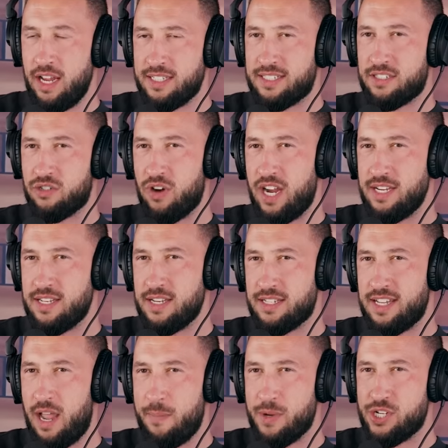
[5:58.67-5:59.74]
It's crazy to
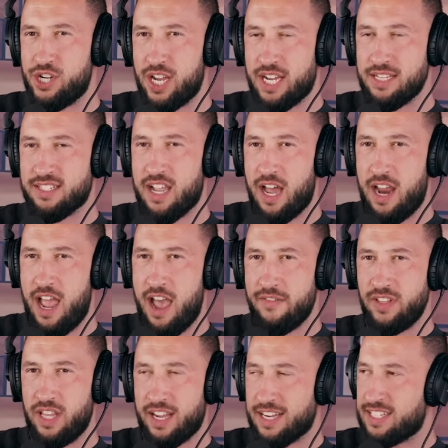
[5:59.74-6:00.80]
say, but chicken's kind of
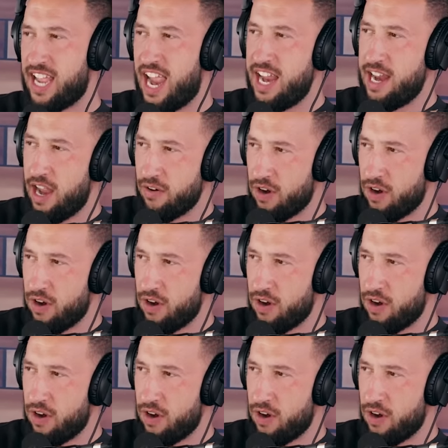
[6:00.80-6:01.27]
having like its heyday